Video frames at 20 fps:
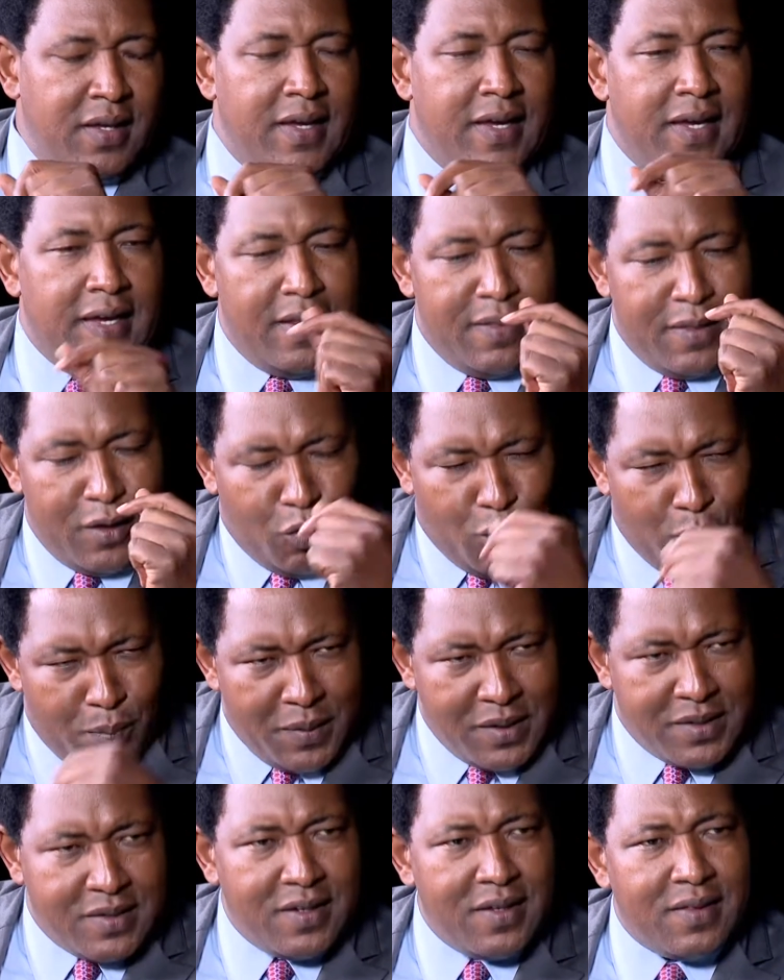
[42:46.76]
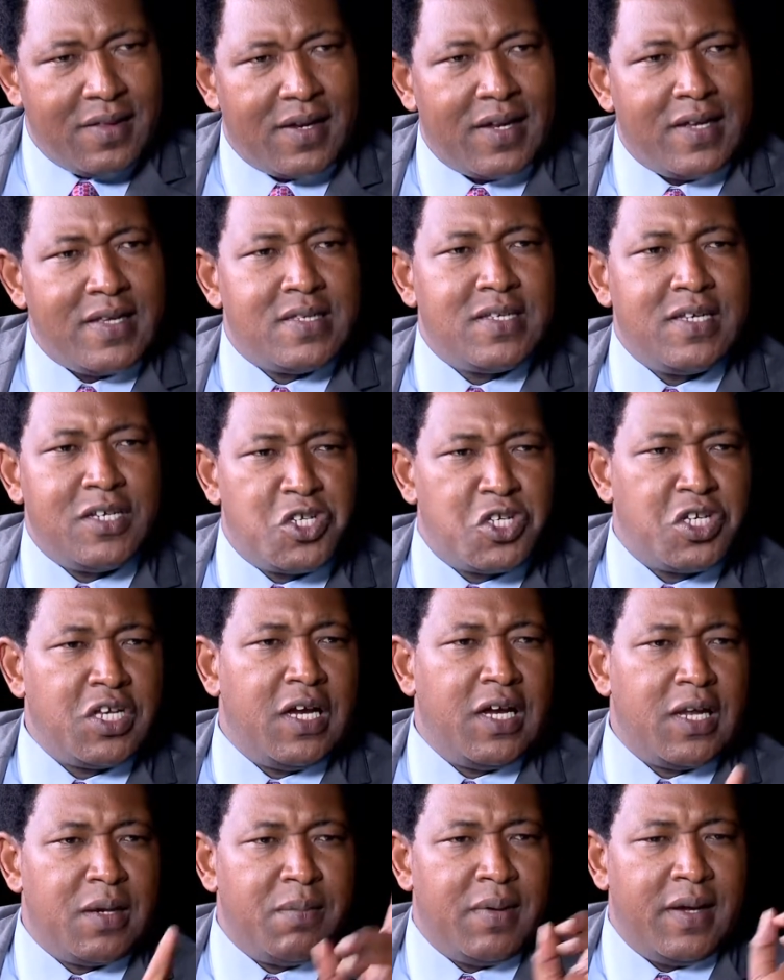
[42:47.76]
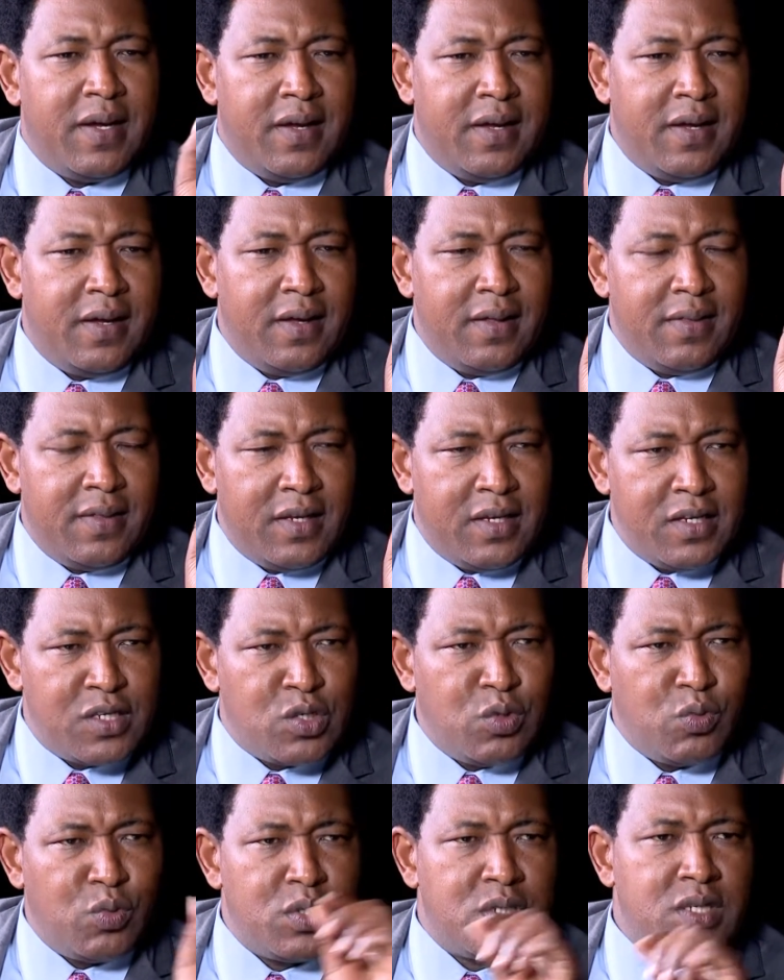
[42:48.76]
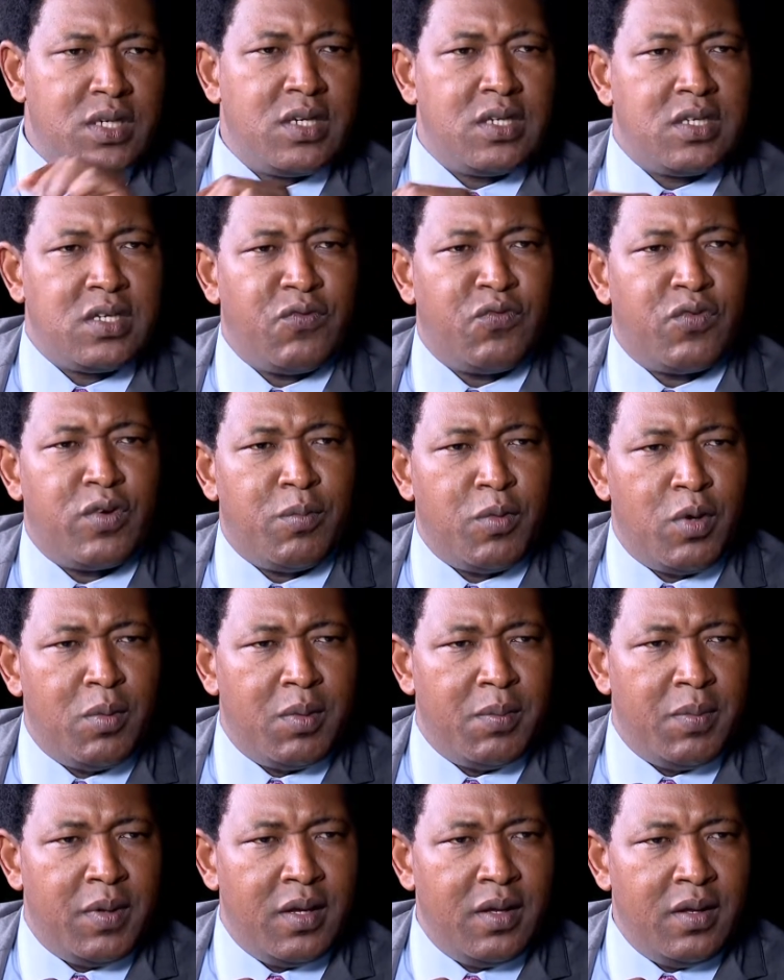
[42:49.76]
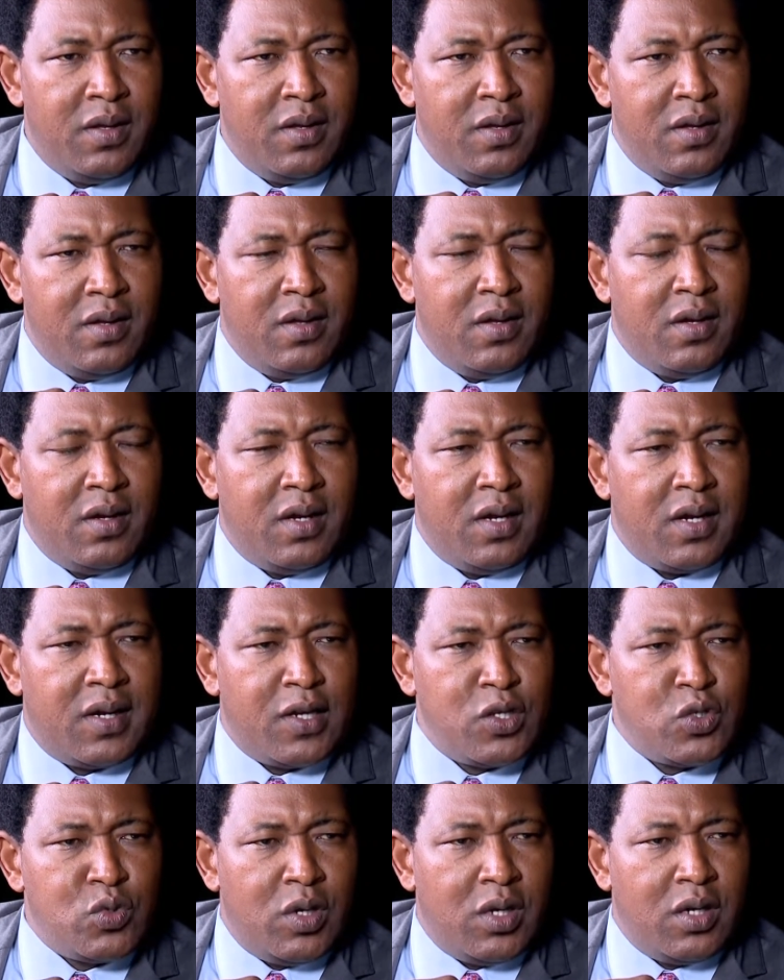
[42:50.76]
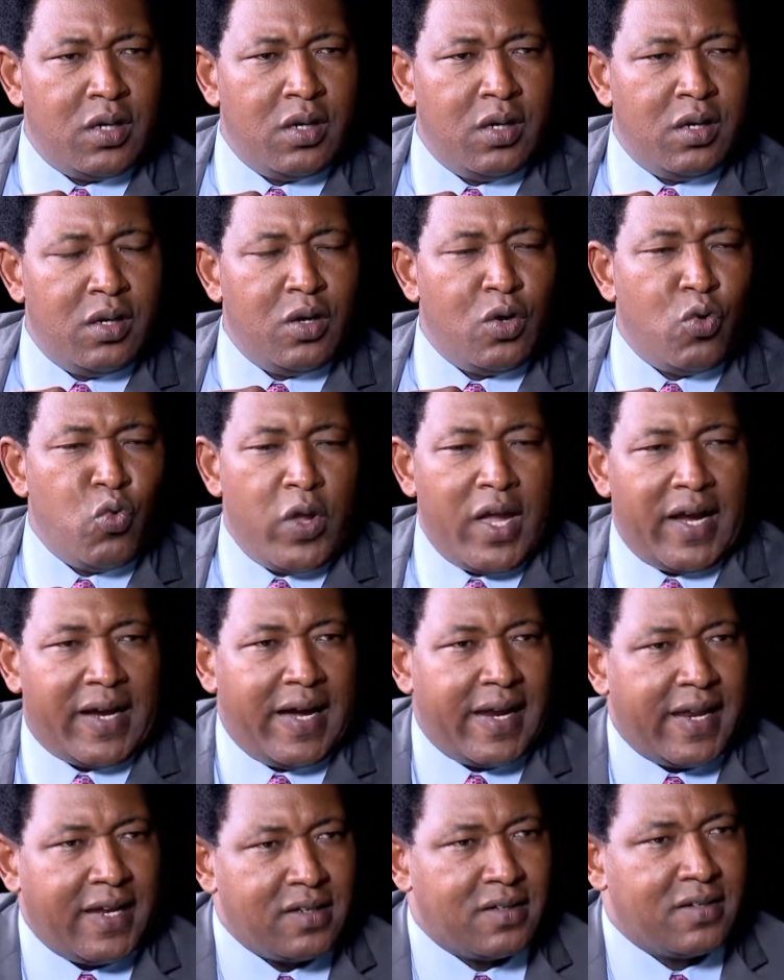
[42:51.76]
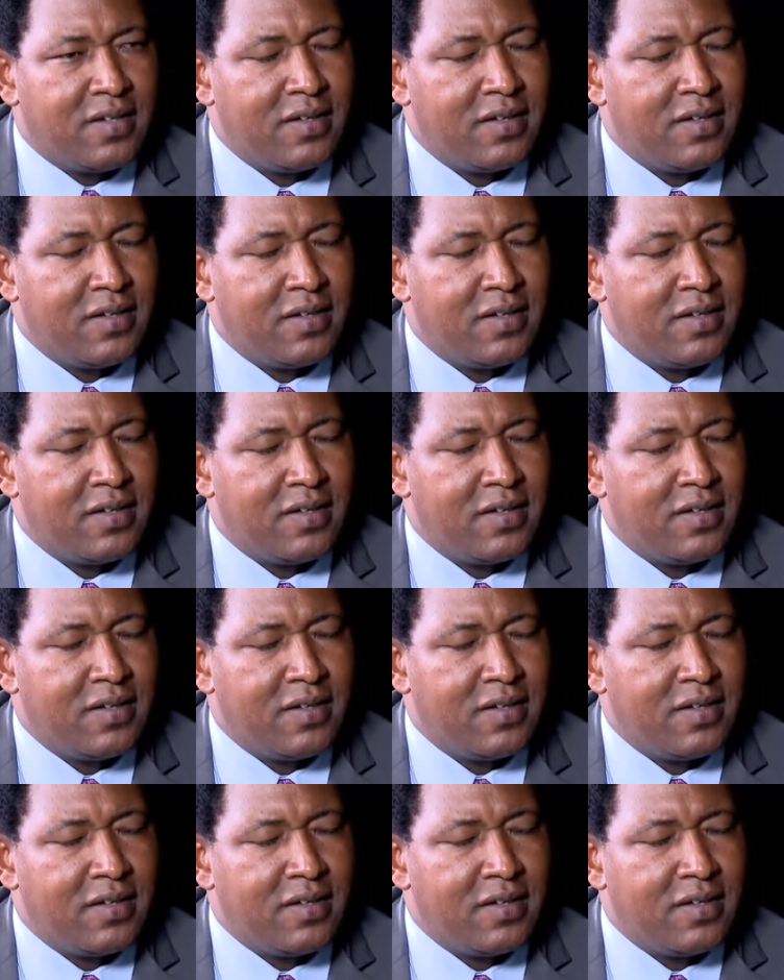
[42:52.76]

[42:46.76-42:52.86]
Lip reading: In the committee that I sit chaired by the distinguished senator from Homa Bay, Kajwang, we are current.